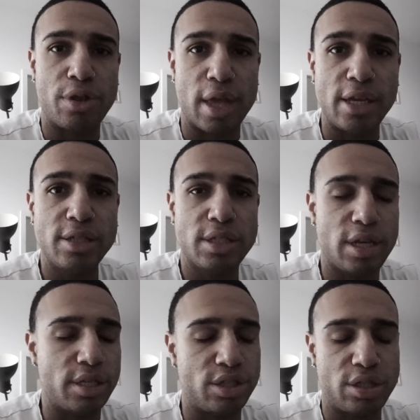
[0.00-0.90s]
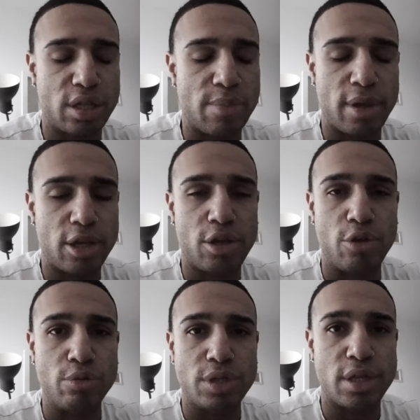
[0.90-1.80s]
things is just going to make a
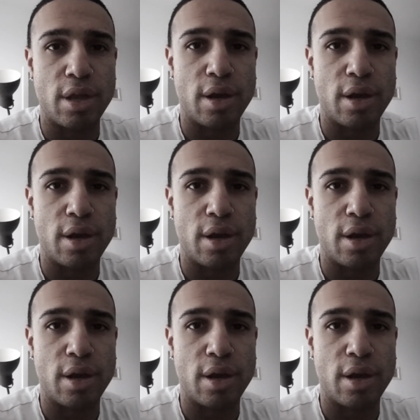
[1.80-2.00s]
huge